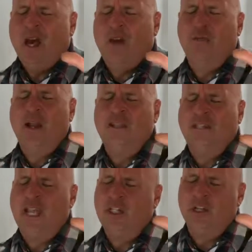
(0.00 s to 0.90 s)
a
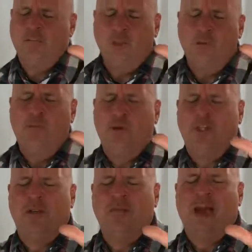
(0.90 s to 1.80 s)
presentation of you
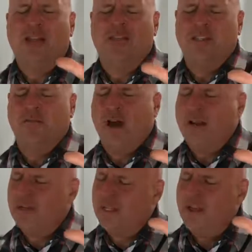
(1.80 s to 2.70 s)
pushing back this
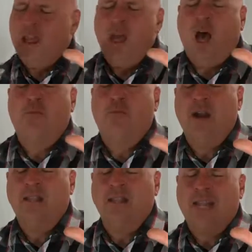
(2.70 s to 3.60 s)
virus, a
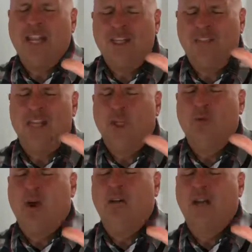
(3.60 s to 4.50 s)
presentation that
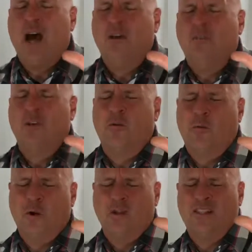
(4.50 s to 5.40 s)
you are God for the
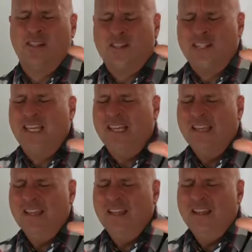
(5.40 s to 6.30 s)
world to see.
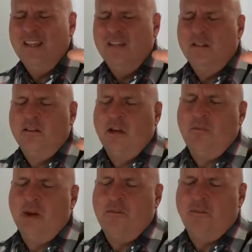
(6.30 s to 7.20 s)
Lord, I
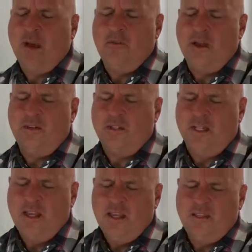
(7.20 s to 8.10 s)
pray for my brothers
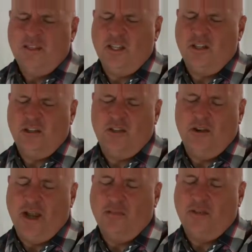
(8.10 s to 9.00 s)
and sisters
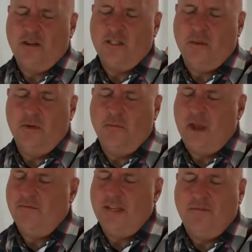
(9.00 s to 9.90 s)
that are out there, some whom
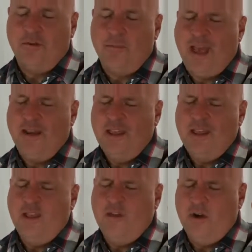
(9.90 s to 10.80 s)
I've never met,
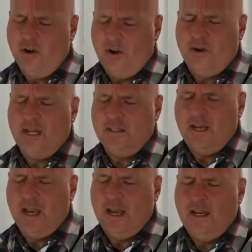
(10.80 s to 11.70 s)
that are hurting
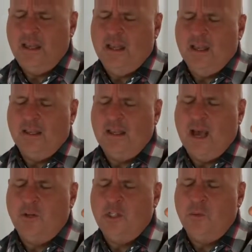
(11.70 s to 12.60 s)
tonight. And
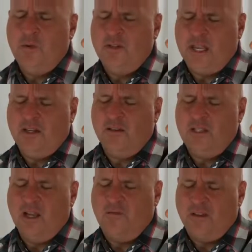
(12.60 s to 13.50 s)
God, would you present
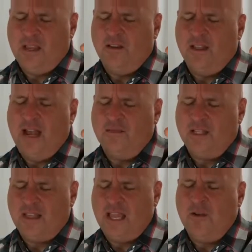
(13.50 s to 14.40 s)
yourself in their
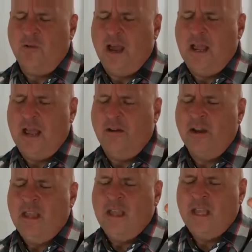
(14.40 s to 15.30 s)
lives as they cry out
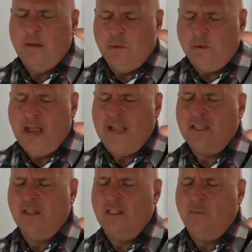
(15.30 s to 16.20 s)
in a
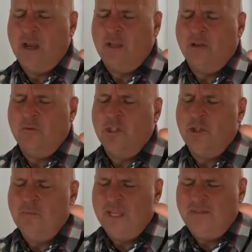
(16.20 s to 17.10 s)
miraculous way, Lord? Would
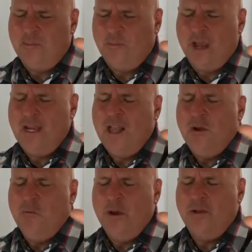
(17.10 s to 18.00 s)
you meet them right
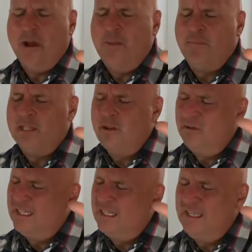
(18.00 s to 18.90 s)
where they're at, but
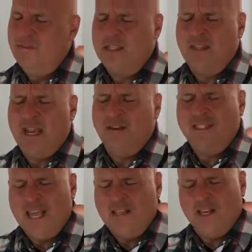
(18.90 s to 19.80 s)
don't leave us there.
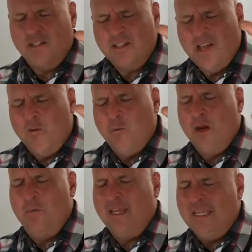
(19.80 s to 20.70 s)
Take us
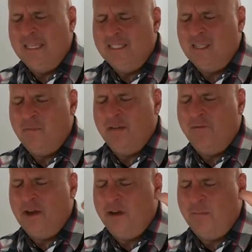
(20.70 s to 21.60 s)
where we need to be.
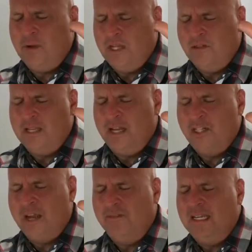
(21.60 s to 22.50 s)
Father, I pray you
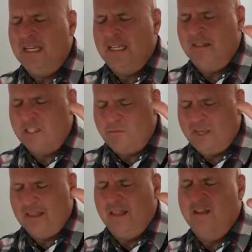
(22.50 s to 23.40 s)
touch every need that's
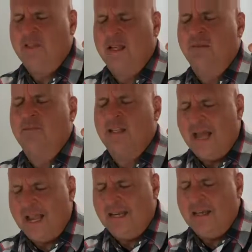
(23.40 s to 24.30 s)
being lifted up
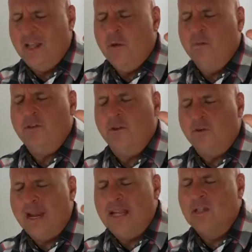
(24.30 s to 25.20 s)
tonight with your
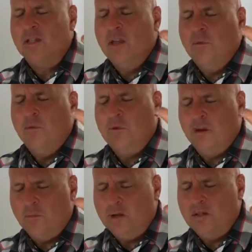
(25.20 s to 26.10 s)
grace, with
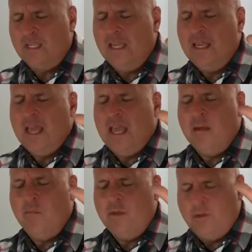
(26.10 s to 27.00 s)
your mercy,
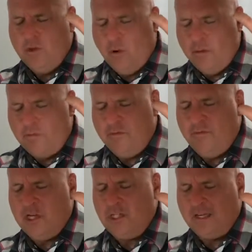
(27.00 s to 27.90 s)
and with your
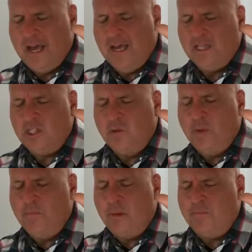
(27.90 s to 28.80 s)
provision. God, as you
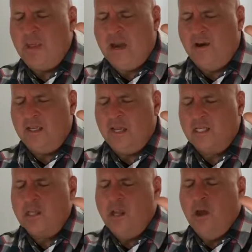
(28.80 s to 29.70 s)
are preparing
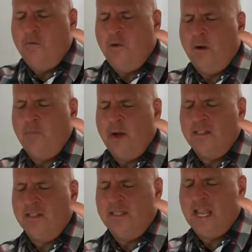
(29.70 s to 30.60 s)
us for a
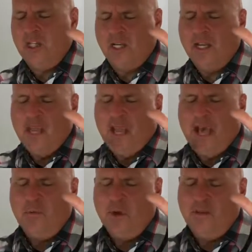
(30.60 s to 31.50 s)
presentation,
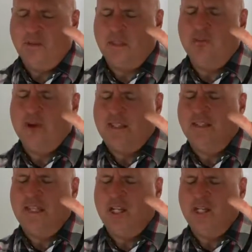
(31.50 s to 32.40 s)
I pray that the
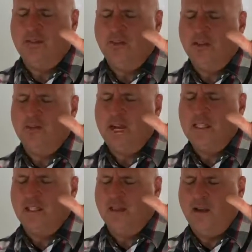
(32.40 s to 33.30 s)
presentation of your
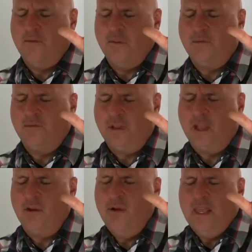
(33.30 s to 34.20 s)
grace and love would
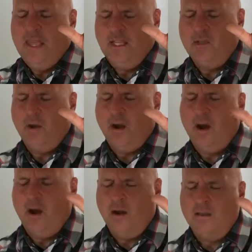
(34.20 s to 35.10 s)
flow into our
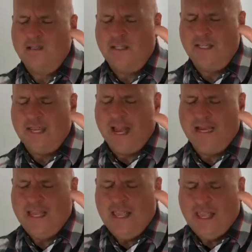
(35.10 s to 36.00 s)
hearts
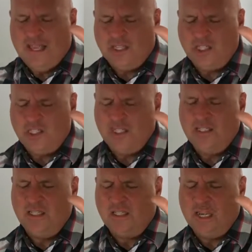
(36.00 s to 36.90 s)
tonight. In
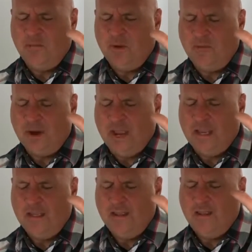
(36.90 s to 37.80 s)
Jesus' name we
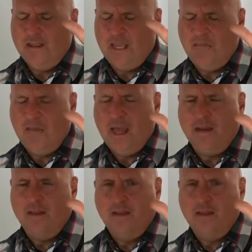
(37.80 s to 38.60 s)
pray. Amen.